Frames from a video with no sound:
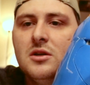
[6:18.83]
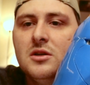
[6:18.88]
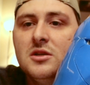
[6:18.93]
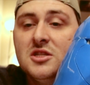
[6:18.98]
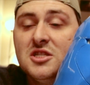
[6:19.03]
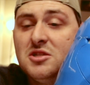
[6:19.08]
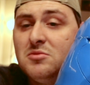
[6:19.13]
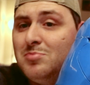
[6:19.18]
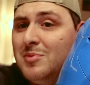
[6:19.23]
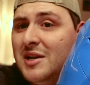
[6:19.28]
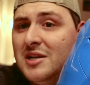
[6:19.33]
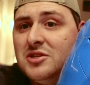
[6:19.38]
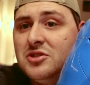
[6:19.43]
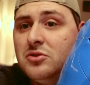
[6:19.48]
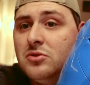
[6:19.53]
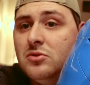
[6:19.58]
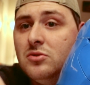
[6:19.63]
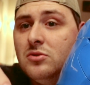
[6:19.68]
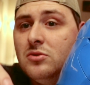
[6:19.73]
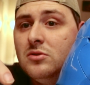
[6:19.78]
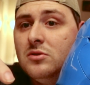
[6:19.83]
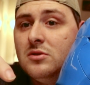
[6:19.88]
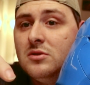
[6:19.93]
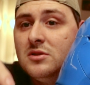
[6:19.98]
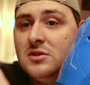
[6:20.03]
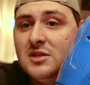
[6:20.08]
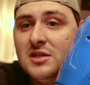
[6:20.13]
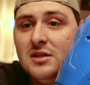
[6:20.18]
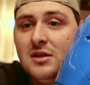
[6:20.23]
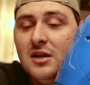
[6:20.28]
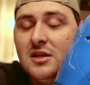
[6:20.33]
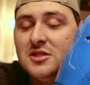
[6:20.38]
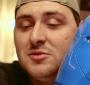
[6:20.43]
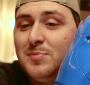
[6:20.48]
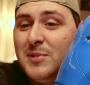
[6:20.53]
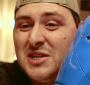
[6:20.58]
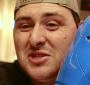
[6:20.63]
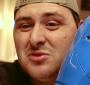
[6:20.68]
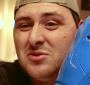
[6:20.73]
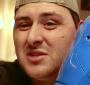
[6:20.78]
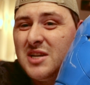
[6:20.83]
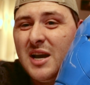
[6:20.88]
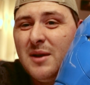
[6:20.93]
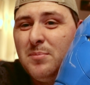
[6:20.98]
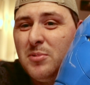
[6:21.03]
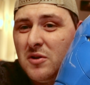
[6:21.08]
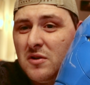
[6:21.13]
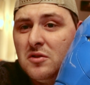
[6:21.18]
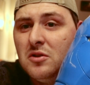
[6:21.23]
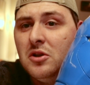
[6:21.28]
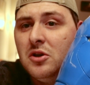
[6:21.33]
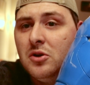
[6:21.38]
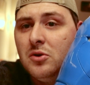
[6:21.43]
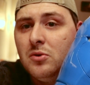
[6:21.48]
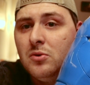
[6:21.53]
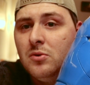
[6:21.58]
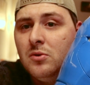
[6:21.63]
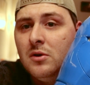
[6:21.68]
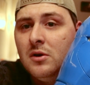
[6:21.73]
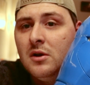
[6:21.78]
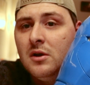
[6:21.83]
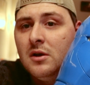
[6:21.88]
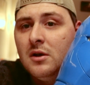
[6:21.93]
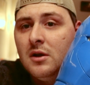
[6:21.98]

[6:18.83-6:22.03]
a special type of glue,